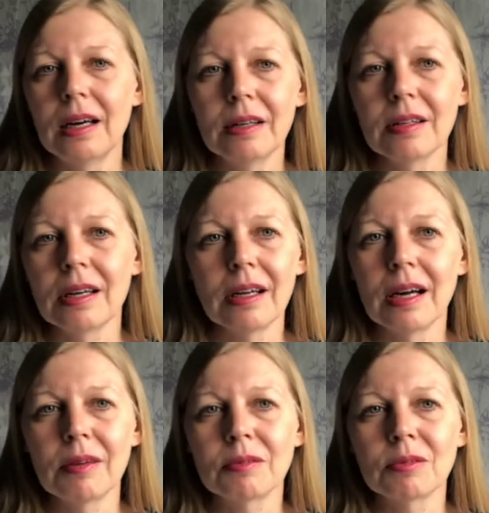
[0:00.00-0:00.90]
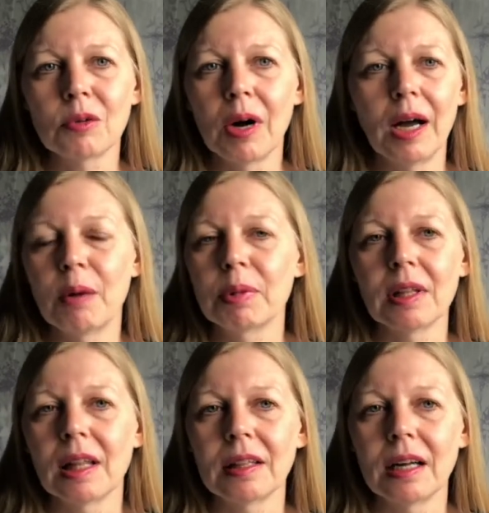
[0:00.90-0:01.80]
I'd, I'd quite happily
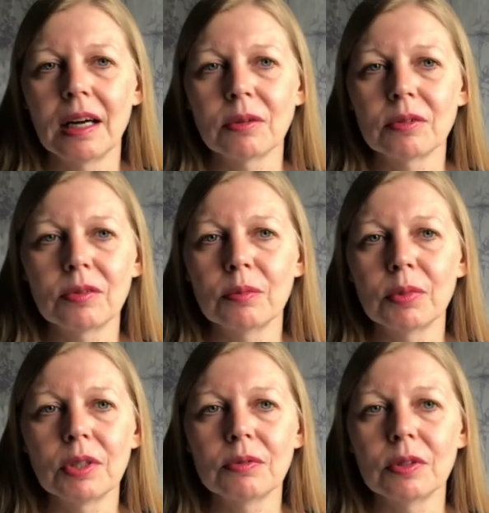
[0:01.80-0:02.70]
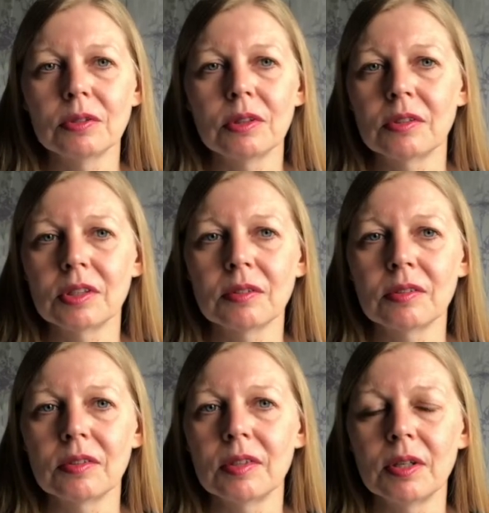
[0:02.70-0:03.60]
lend that out to somebody for to,
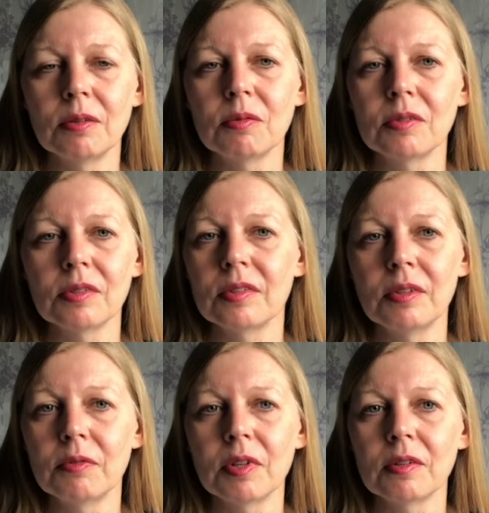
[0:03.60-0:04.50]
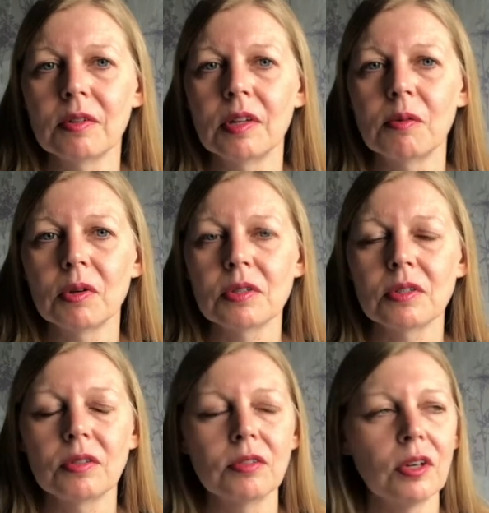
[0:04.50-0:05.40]
to see to see if they, they wanted
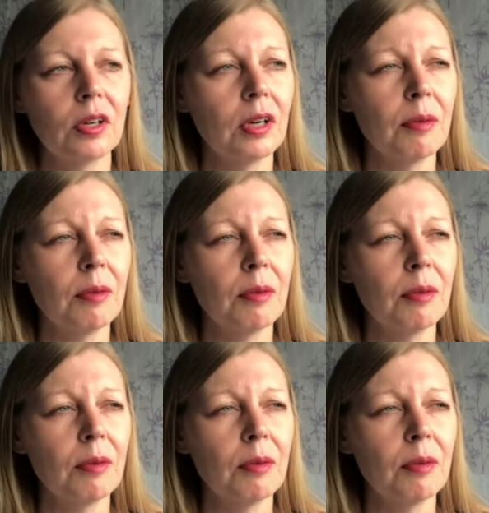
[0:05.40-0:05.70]
to sew.